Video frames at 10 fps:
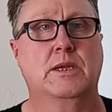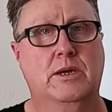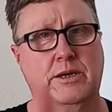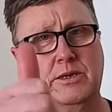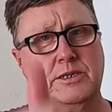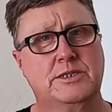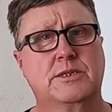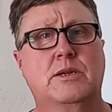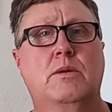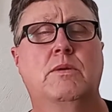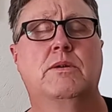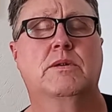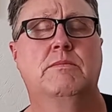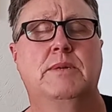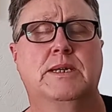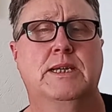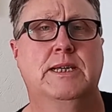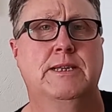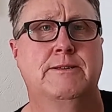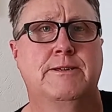Hi guys, welcome back
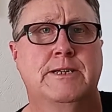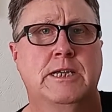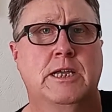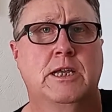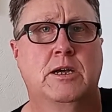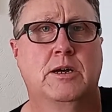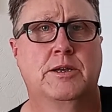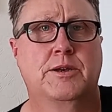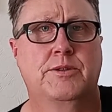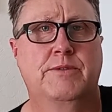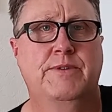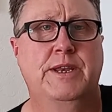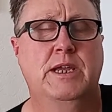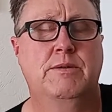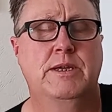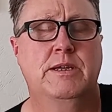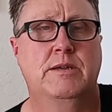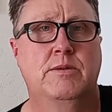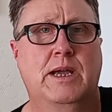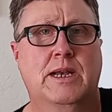again on another video here,
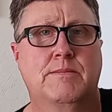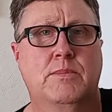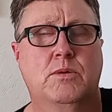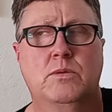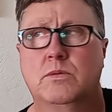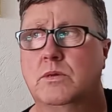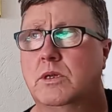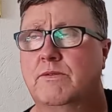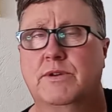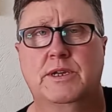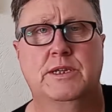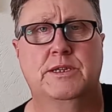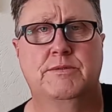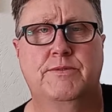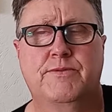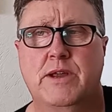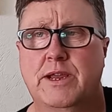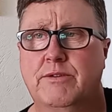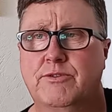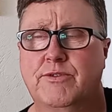Alan Moore, uh,
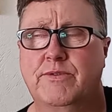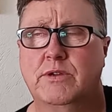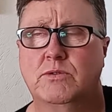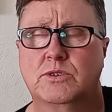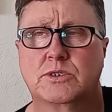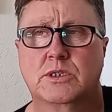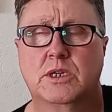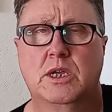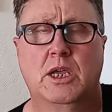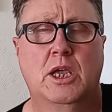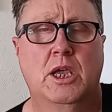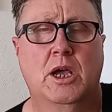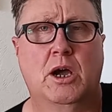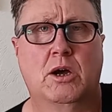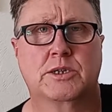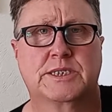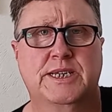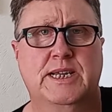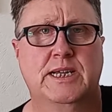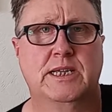Fragrance Reviews. On
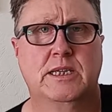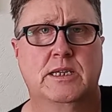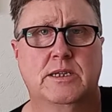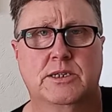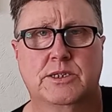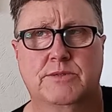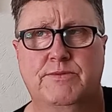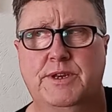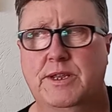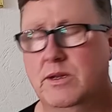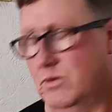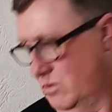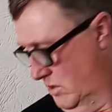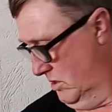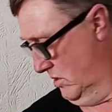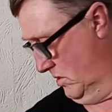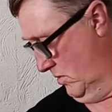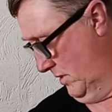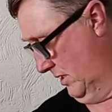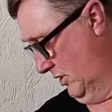today video,
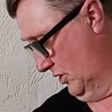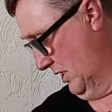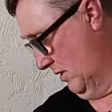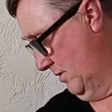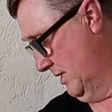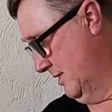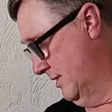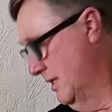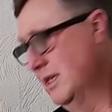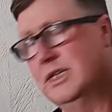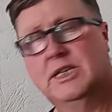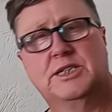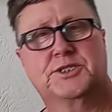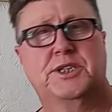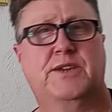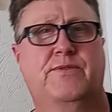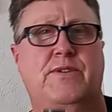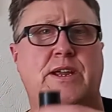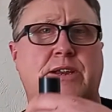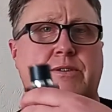we're going to show you six
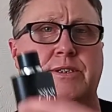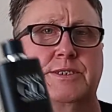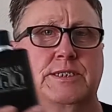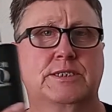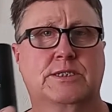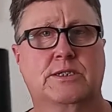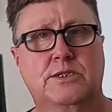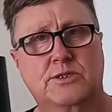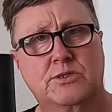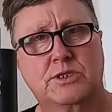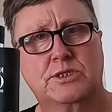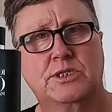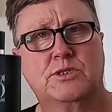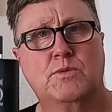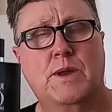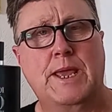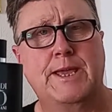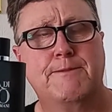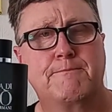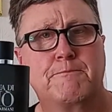fragrances, such as this one here,